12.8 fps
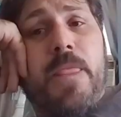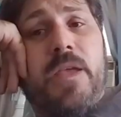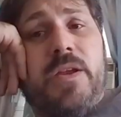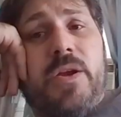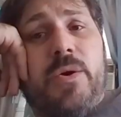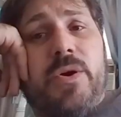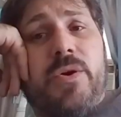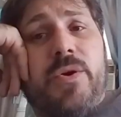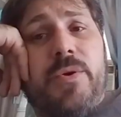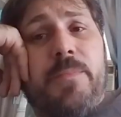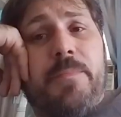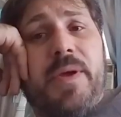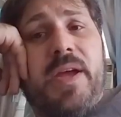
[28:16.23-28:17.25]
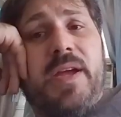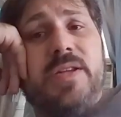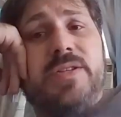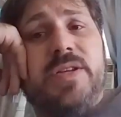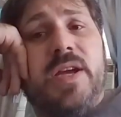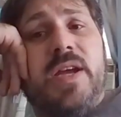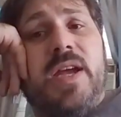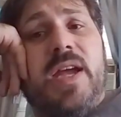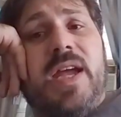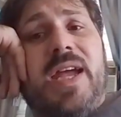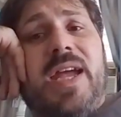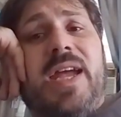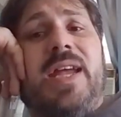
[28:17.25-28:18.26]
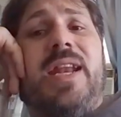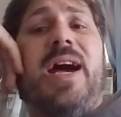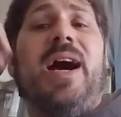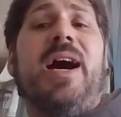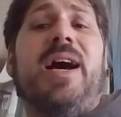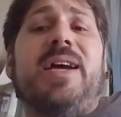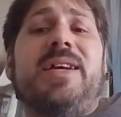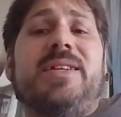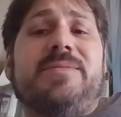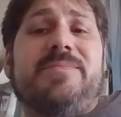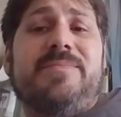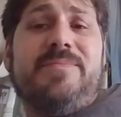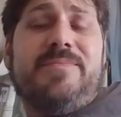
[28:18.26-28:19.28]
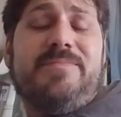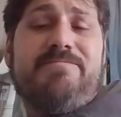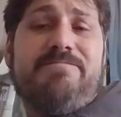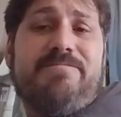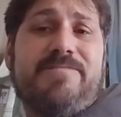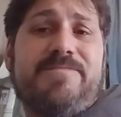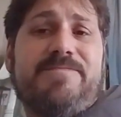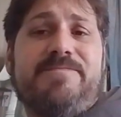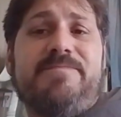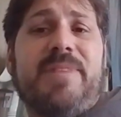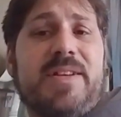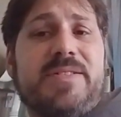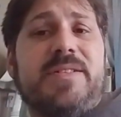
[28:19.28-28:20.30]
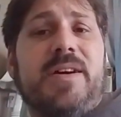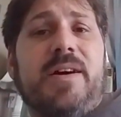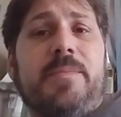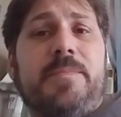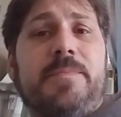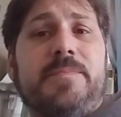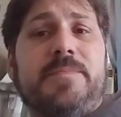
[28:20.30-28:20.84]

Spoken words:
you know, a group page, and I messed up.